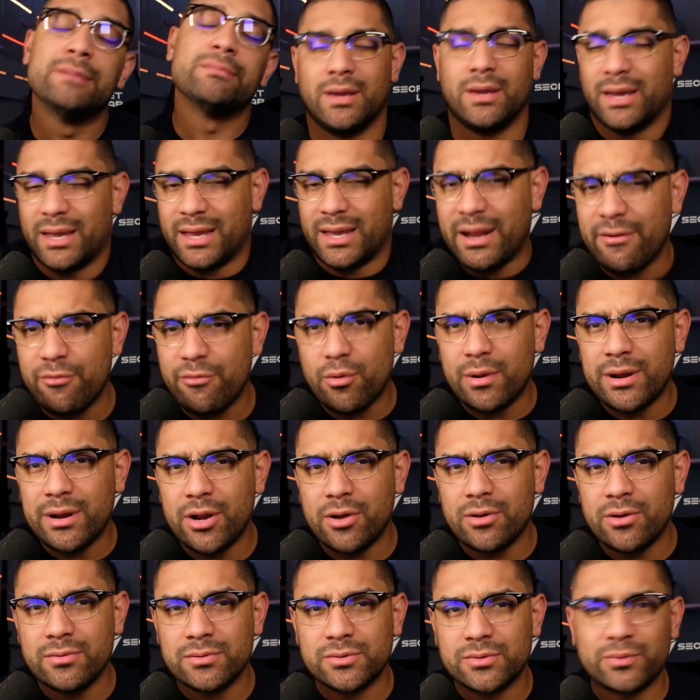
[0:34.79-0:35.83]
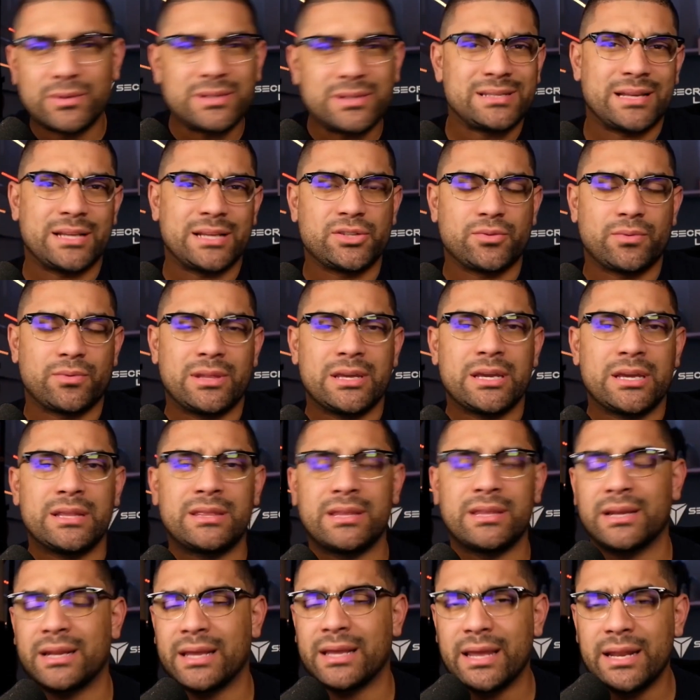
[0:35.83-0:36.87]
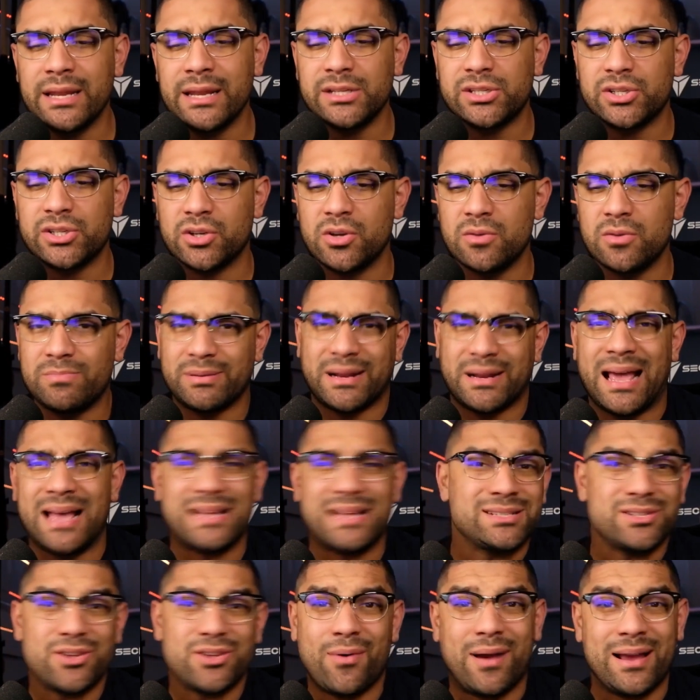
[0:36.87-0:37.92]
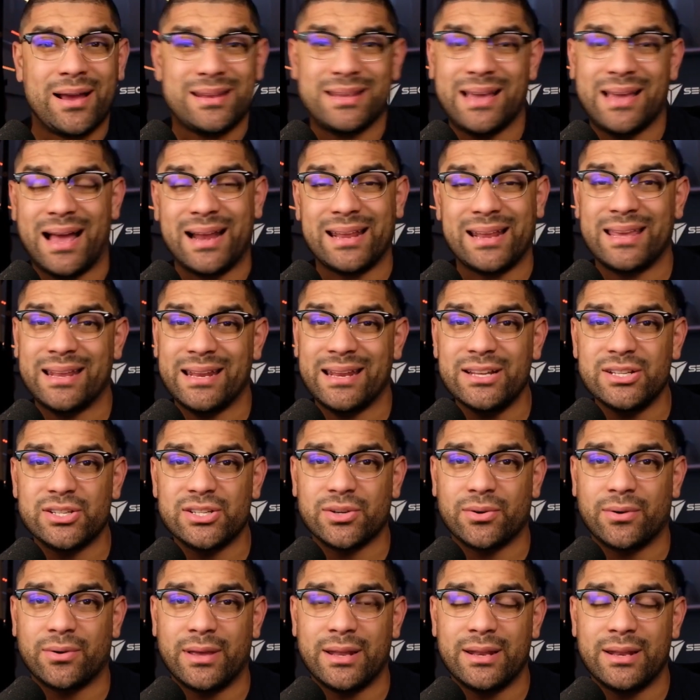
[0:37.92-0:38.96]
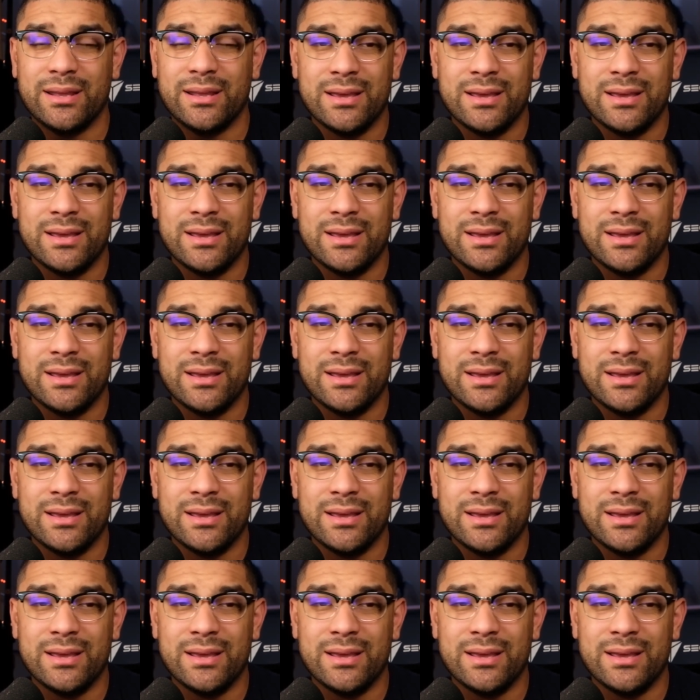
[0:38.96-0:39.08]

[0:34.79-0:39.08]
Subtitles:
And everyone knows real estate's a really good thing to get into, but has no idea how to get into it